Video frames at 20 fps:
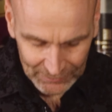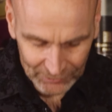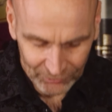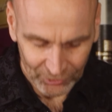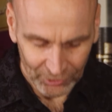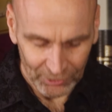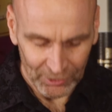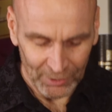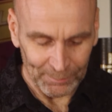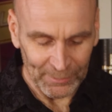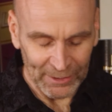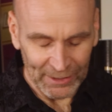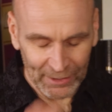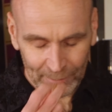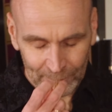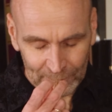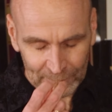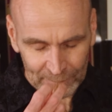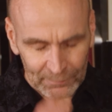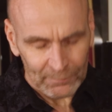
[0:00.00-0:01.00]
There's our nutmeg.
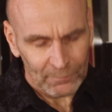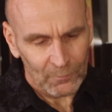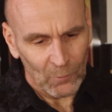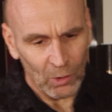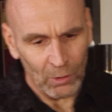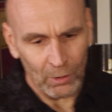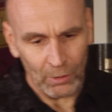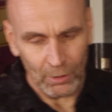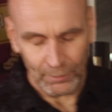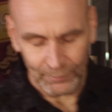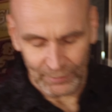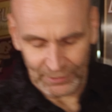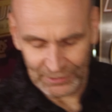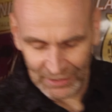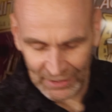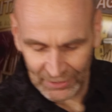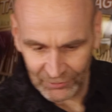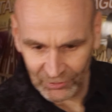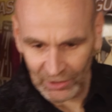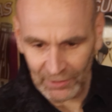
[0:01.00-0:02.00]
Oh,
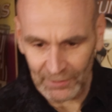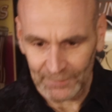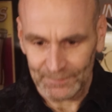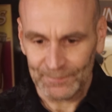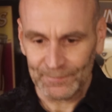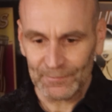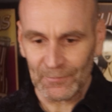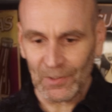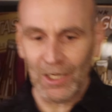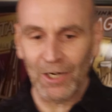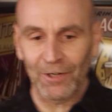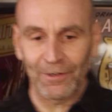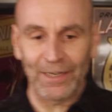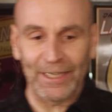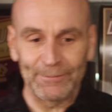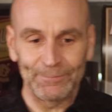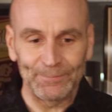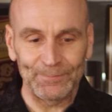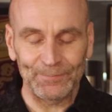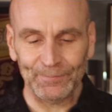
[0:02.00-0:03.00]
fantastic. Alright.